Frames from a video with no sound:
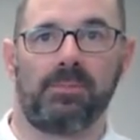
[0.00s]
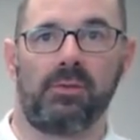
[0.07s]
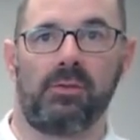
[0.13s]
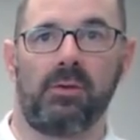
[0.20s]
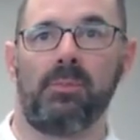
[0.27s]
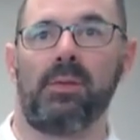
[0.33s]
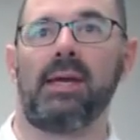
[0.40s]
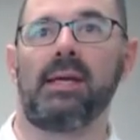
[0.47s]
the
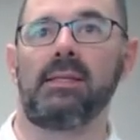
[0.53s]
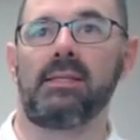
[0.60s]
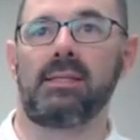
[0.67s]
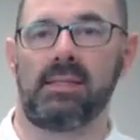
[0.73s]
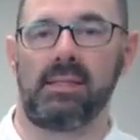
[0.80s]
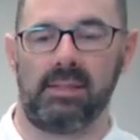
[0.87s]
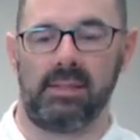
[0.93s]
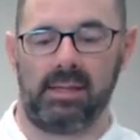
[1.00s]
main
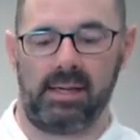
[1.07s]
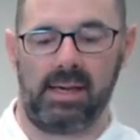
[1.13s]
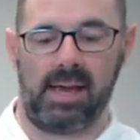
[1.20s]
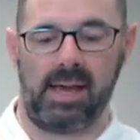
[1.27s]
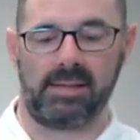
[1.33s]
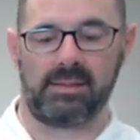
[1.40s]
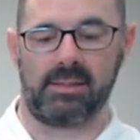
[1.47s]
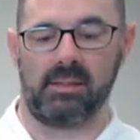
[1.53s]
sealing
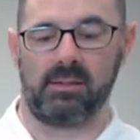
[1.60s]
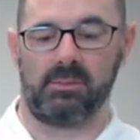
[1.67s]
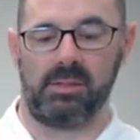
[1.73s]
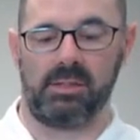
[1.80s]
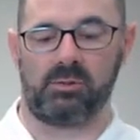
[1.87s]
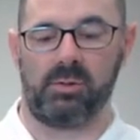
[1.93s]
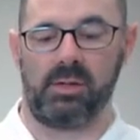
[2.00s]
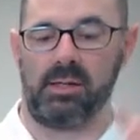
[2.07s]
gasket
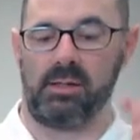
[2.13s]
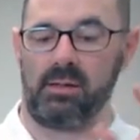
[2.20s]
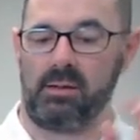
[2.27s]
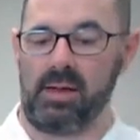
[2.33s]
between